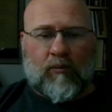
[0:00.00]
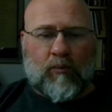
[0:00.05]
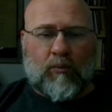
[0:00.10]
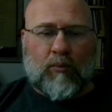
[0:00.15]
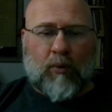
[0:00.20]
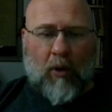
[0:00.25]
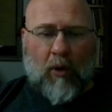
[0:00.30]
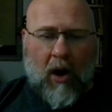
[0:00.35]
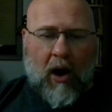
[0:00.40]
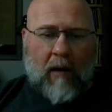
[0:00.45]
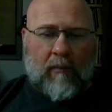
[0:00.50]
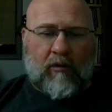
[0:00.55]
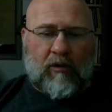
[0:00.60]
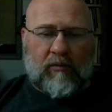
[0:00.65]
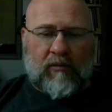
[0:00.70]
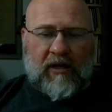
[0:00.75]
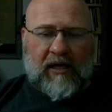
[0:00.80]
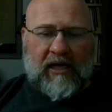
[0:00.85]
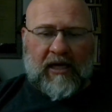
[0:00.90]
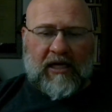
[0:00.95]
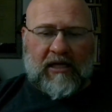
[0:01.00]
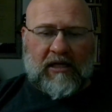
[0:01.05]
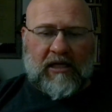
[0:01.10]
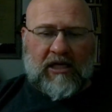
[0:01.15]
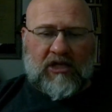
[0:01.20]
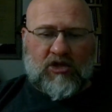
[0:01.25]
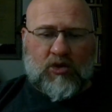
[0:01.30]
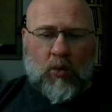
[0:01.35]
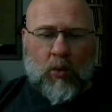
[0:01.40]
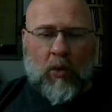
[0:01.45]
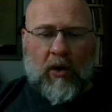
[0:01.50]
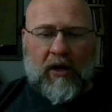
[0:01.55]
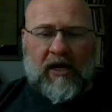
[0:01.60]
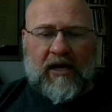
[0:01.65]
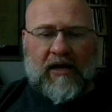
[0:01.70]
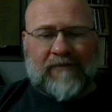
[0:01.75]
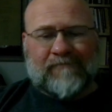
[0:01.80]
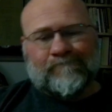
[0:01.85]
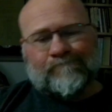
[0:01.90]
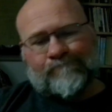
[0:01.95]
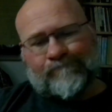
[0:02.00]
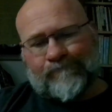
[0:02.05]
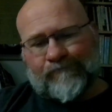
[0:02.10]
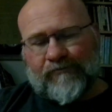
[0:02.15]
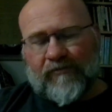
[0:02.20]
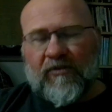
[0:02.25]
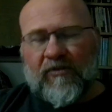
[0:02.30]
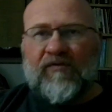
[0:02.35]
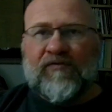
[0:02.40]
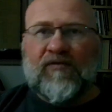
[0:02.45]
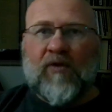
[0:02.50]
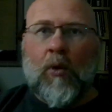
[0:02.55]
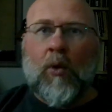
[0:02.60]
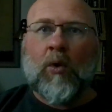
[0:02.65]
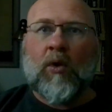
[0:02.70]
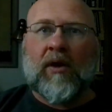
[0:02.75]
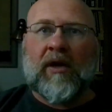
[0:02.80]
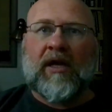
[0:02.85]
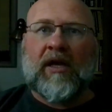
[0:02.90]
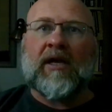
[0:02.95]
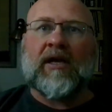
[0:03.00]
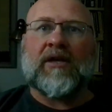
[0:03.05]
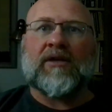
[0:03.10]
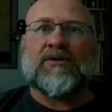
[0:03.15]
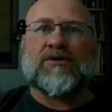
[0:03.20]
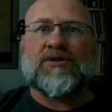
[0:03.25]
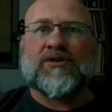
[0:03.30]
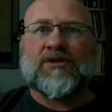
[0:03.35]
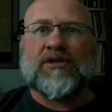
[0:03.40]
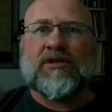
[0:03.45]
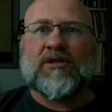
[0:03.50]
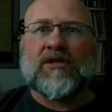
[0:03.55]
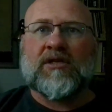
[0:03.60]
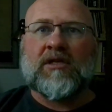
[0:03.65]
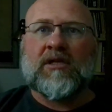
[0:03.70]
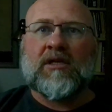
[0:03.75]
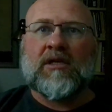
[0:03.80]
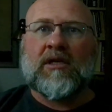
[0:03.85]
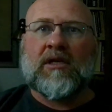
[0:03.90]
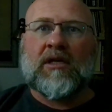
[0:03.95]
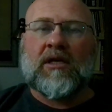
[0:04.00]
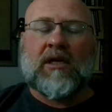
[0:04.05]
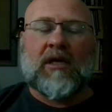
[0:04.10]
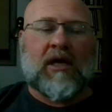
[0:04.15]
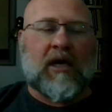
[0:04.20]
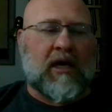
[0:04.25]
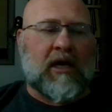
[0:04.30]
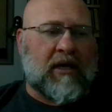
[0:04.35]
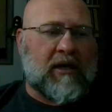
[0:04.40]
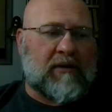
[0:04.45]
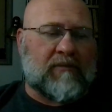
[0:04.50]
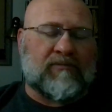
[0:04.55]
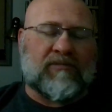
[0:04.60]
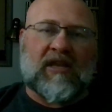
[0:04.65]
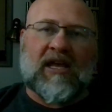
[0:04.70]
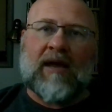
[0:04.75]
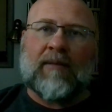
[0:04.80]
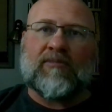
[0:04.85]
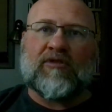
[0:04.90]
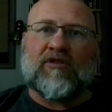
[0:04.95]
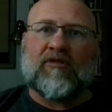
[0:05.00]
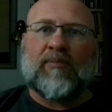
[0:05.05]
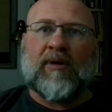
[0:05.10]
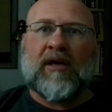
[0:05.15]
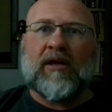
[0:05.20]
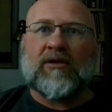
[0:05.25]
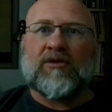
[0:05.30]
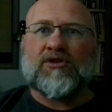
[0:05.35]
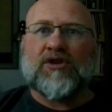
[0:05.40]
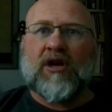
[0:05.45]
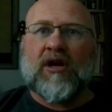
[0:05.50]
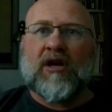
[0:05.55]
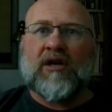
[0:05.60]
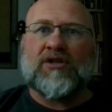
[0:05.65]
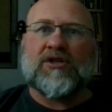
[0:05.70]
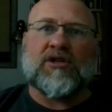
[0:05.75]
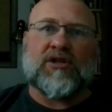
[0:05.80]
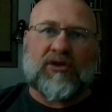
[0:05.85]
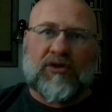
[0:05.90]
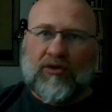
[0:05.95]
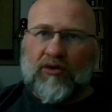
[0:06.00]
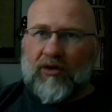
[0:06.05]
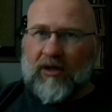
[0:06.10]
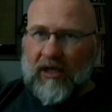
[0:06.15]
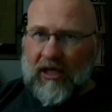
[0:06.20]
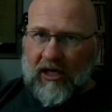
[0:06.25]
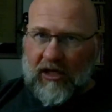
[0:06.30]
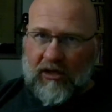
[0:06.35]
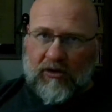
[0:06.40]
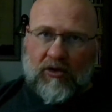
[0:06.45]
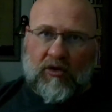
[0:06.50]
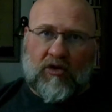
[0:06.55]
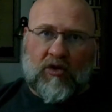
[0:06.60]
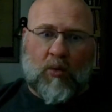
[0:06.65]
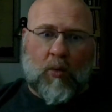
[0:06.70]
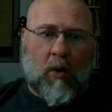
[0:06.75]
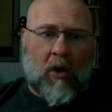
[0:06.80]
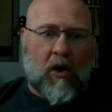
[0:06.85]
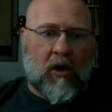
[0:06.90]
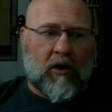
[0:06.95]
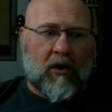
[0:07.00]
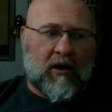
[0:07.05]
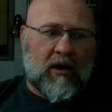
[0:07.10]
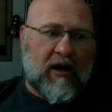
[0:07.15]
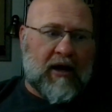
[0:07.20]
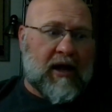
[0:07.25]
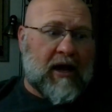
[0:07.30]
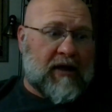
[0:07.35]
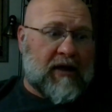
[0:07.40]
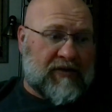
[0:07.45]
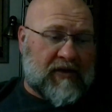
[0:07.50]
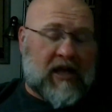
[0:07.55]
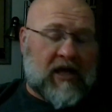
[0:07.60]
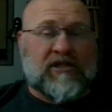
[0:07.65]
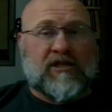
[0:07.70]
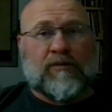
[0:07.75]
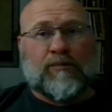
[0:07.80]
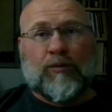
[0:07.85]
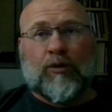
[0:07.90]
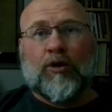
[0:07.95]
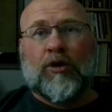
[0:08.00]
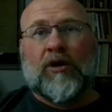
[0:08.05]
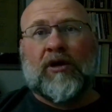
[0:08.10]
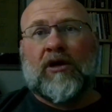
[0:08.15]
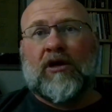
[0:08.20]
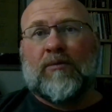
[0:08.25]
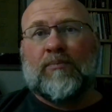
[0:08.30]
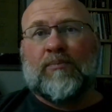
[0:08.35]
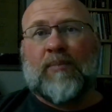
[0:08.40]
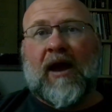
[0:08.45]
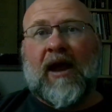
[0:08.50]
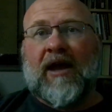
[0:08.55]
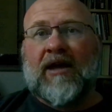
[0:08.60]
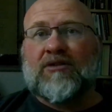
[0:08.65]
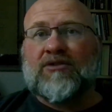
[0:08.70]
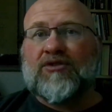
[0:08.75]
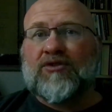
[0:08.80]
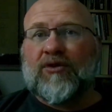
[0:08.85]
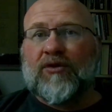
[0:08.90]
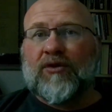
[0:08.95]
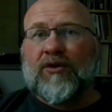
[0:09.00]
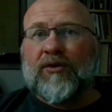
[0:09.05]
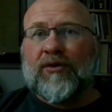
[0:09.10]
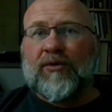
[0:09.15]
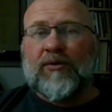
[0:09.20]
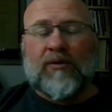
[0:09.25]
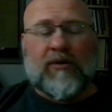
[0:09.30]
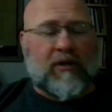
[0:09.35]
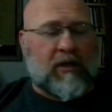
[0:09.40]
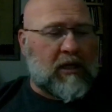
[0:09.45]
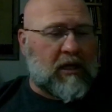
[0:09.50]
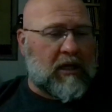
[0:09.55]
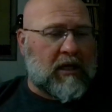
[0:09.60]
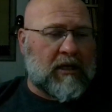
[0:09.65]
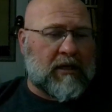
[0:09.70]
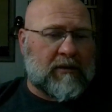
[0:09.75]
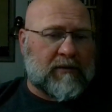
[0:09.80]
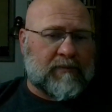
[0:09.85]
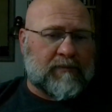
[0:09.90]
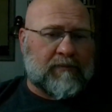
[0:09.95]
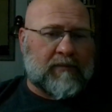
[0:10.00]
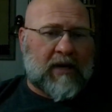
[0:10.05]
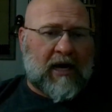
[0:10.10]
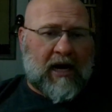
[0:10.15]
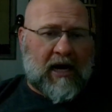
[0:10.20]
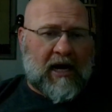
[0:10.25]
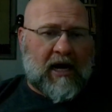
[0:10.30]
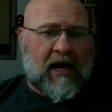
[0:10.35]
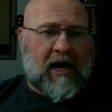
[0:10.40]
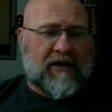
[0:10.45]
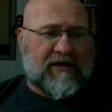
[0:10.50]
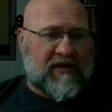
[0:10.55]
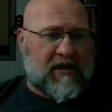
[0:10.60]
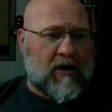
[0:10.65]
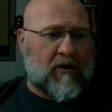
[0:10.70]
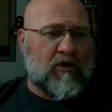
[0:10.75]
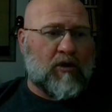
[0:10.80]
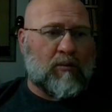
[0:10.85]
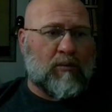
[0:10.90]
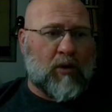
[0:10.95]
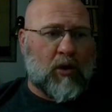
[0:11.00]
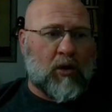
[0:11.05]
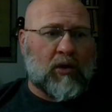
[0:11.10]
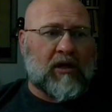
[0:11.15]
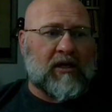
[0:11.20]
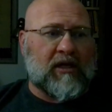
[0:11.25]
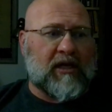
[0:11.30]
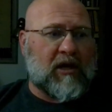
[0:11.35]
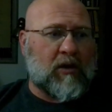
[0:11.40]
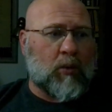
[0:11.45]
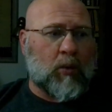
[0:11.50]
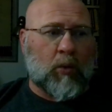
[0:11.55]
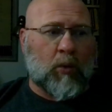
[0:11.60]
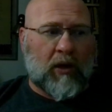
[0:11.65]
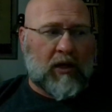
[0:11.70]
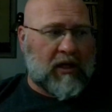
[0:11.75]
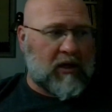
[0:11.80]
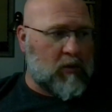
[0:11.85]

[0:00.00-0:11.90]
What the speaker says: probably in the 24-inch depth of penetration into the water. That's a pretty good pass through. I thought the bullet did really